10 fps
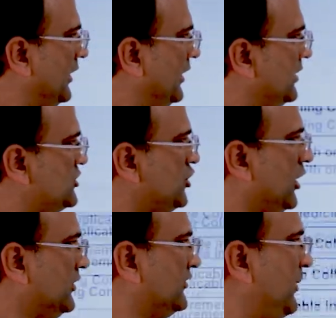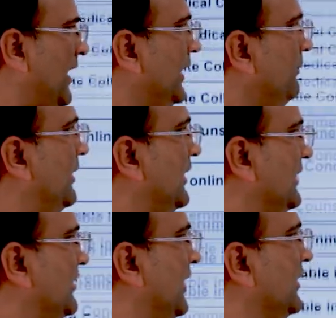in a short span but
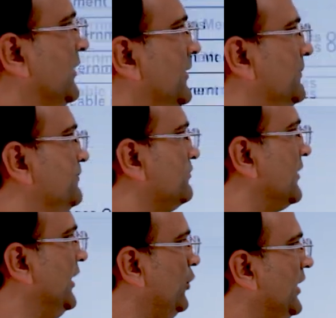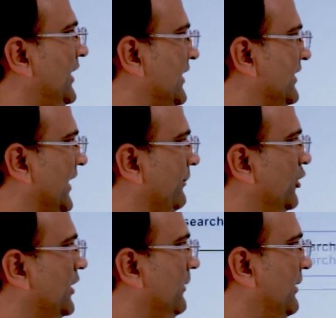i think it will take time
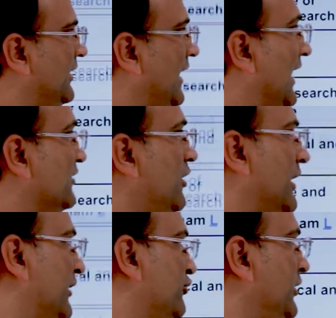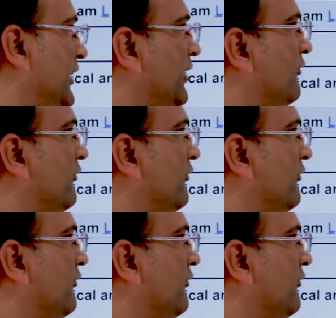okay but as long as you need